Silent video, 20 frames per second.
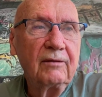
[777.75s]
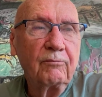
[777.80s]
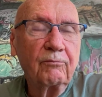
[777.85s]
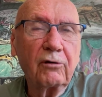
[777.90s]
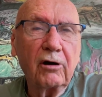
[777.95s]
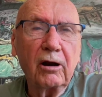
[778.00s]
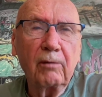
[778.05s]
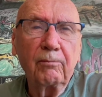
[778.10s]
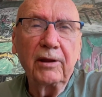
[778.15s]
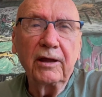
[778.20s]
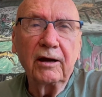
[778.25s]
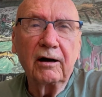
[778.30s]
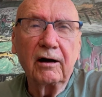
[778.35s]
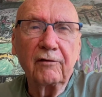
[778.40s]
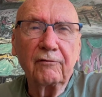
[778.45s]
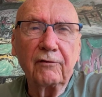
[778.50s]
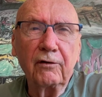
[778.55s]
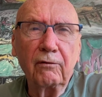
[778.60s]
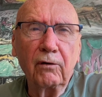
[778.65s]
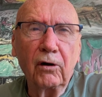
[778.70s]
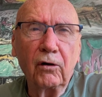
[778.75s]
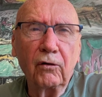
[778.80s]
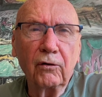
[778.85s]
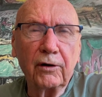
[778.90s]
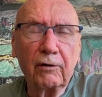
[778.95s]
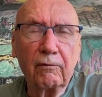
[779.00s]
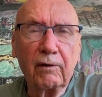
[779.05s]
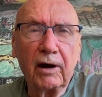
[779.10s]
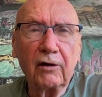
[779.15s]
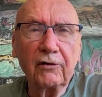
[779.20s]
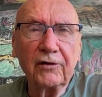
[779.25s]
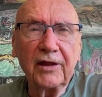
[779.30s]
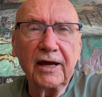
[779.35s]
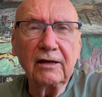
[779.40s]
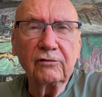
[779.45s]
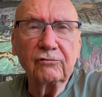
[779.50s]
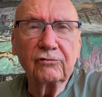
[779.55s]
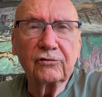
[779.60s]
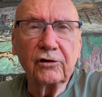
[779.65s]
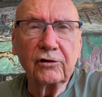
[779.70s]
probably on the road around
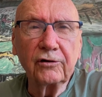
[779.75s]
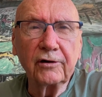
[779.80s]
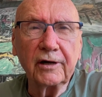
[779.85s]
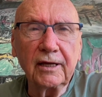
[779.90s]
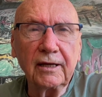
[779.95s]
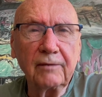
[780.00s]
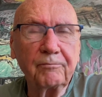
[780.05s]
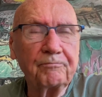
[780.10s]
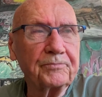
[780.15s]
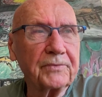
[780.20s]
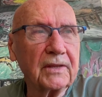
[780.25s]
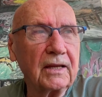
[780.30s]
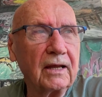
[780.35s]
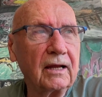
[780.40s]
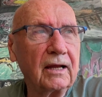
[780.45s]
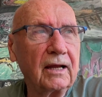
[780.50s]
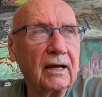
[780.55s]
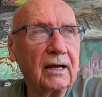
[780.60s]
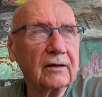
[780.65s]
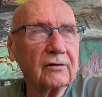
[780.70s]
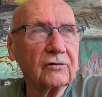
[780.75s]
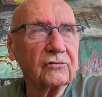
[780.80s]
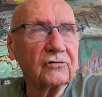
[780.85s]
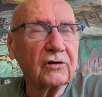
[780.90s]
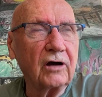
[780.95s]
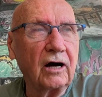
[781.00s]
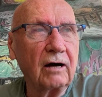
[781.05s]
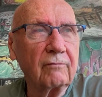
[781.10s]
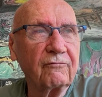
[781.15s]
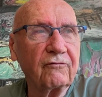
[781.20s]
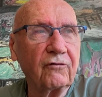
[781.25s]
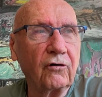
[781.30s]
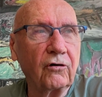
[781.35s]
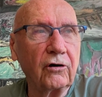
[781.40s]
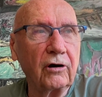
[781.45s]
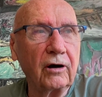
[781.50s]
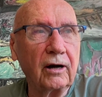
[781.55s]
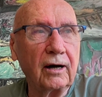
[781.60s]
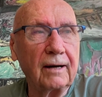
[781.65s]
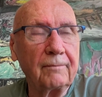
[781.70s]
8:30, stop
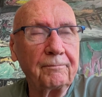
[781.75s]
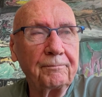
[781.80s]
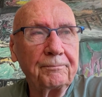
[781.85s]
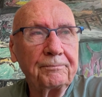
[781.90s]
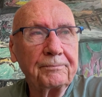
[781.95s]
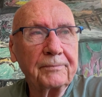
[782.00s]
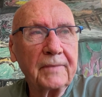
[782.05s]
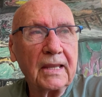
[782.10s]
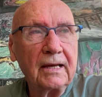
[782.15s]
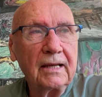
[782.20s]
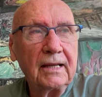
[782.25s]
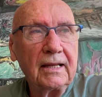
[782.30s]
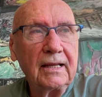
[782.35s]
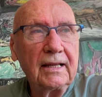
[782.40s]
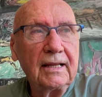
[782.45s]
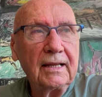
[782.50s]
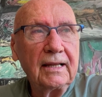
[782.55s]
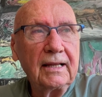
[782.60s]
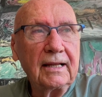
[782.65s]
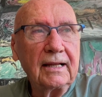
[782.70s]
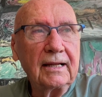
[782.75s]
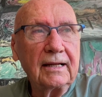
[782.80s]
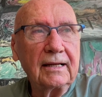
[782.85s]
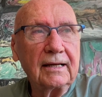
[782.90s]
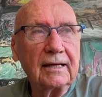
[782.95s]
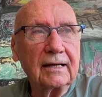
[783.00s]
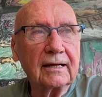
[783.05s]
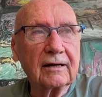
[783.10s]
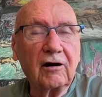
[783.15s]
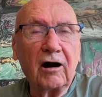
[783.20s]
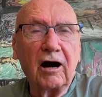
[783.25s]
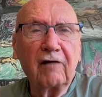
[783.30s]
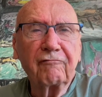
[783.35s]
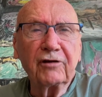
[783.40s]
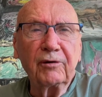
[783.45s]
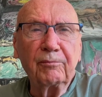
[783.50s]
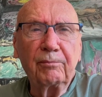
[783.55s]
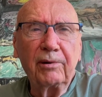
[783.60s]
for a coffee